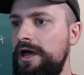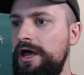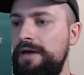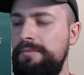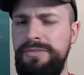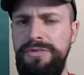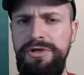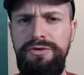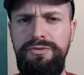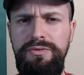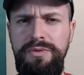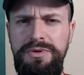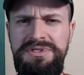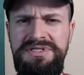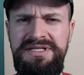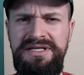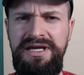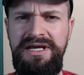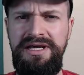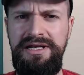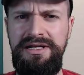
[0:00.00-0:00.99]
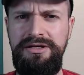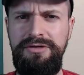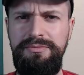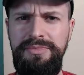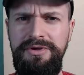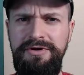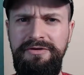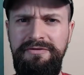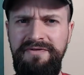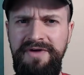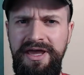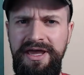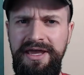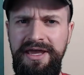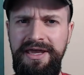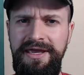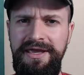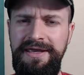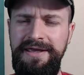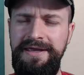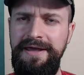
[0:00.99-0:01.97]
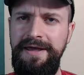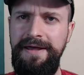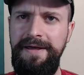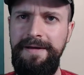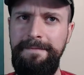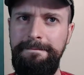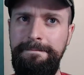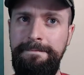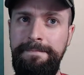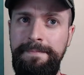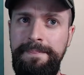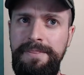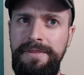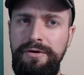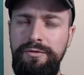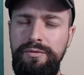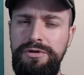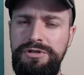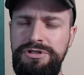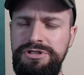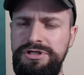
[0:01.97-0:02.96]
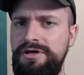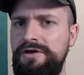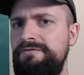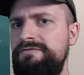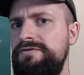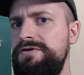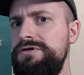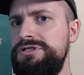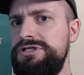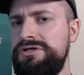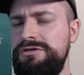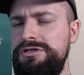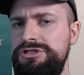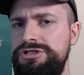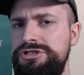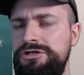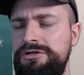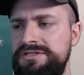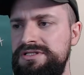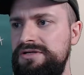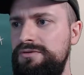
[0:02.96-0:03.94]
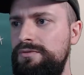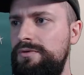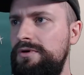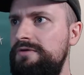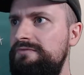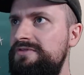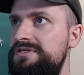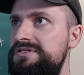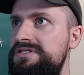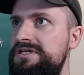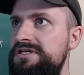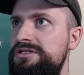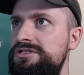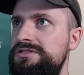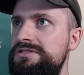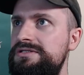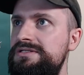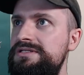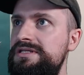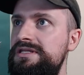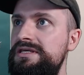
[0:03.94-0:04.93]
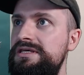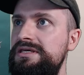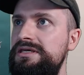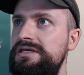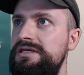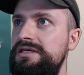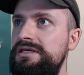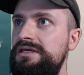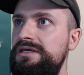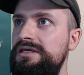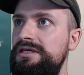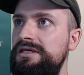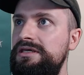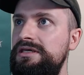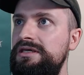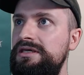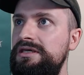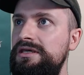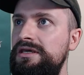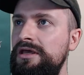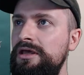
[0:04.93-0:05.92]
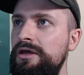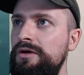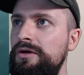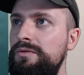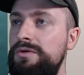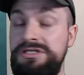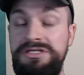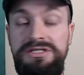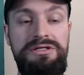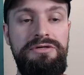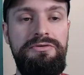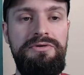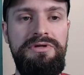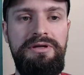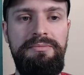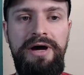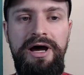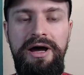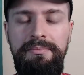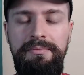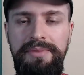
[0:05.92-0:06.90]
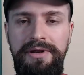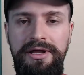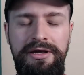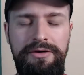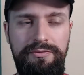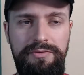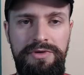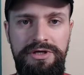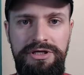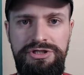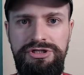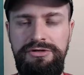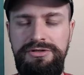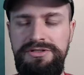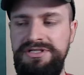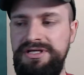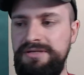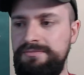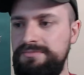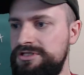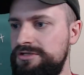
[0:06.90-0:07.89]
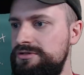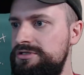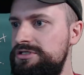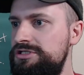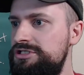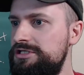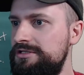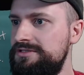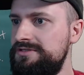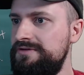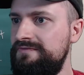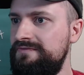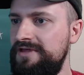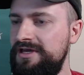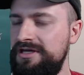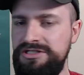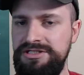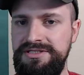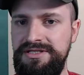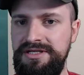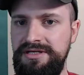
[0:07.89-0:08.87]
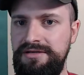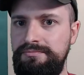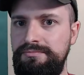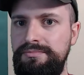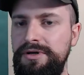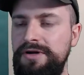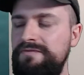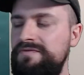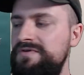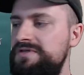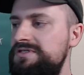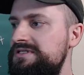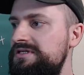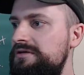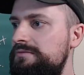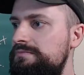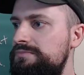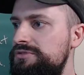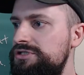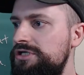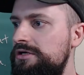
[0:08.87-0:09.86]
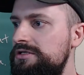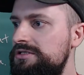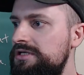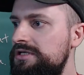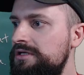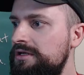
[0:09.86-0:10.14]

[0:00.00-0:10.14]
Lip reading: You will see a little bit of a we'll show you a few screenshots in one of the sessions. The what's new in the pipeline, we show some screenshots of that. Just a bit of a snapshot.